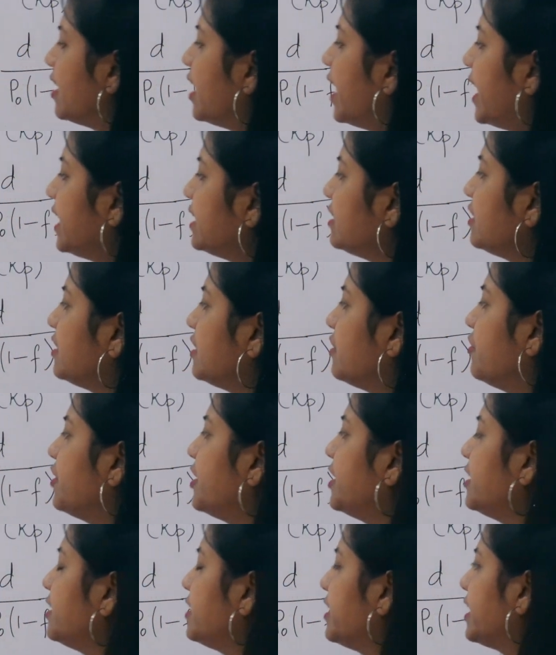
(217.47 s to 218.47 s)
and the
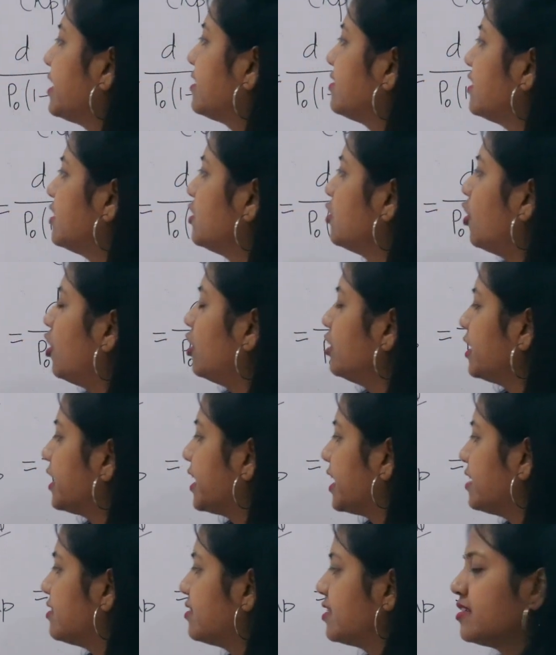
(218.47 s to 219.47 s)
dividend tax in all the
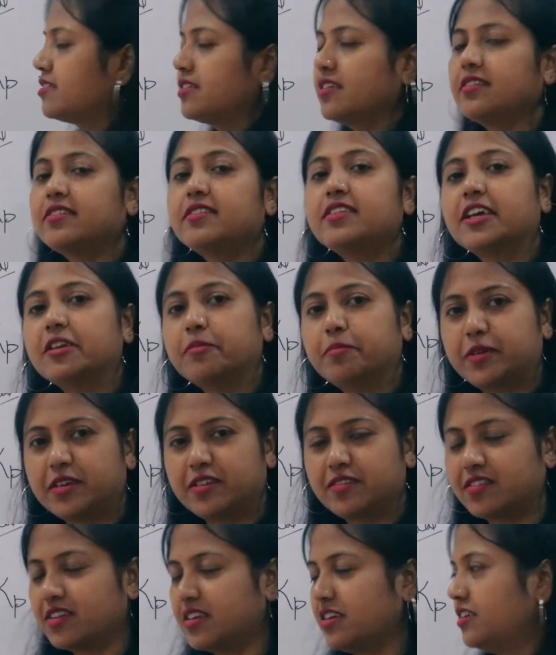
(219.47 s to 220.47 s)
cases is
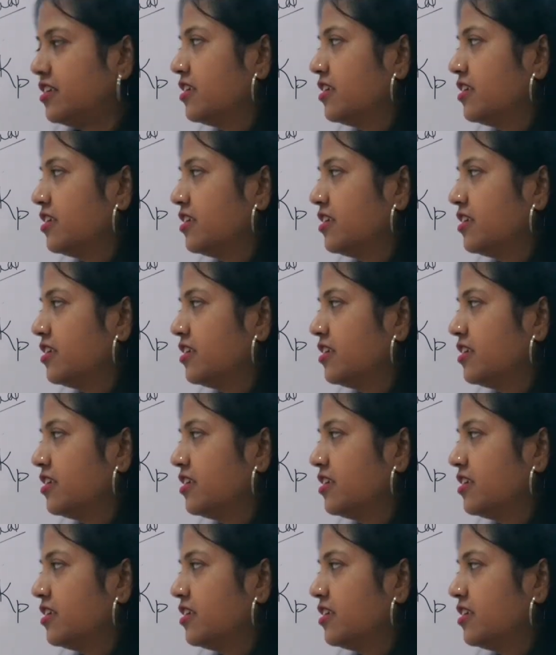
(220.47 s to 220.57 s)
10%.